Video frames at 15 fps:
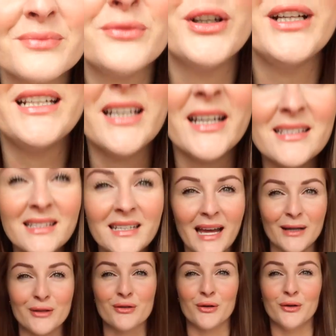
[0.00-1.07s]
Really nice and
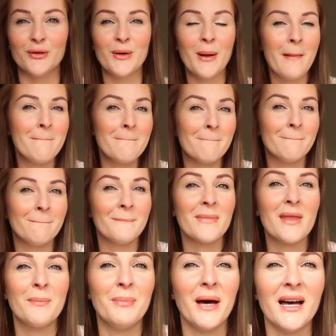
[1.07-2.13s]
natural,
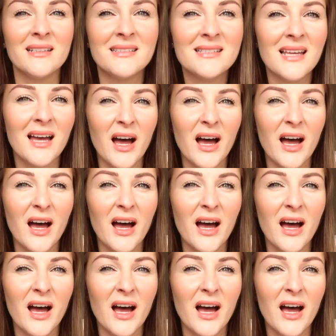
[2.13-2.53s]
but